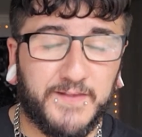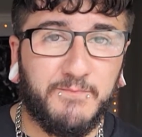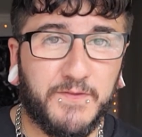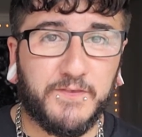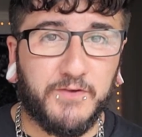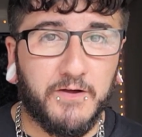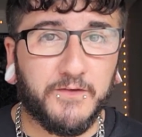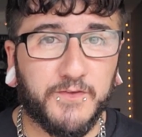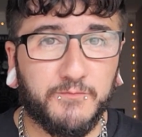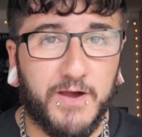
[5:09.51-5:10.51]
Same with the
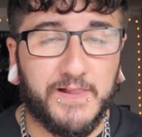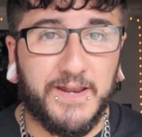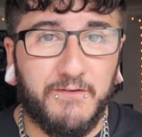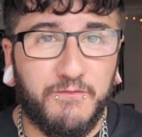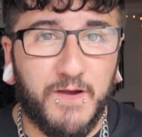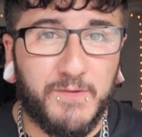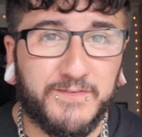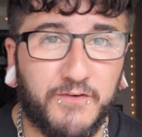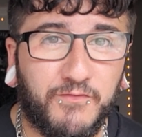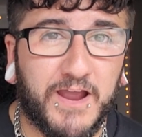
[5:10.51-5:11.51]
toilets as well. I never found
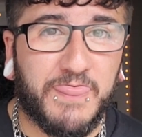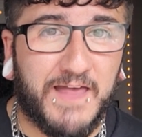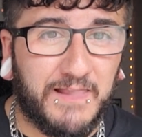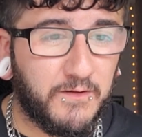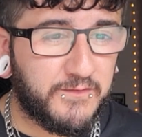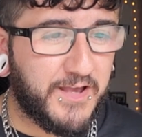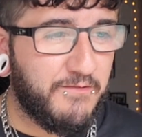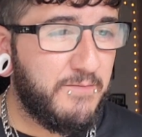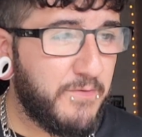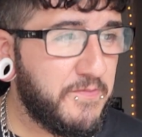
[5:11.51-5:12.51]
myself waiting that long to
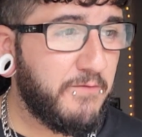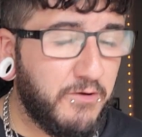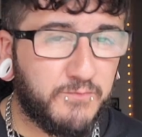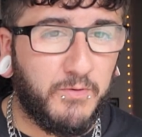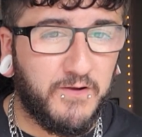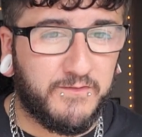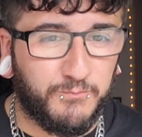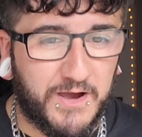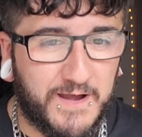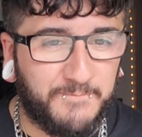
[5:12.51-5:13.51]
go in, but there was
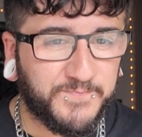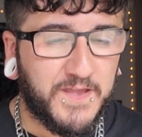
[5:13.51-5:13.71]
points where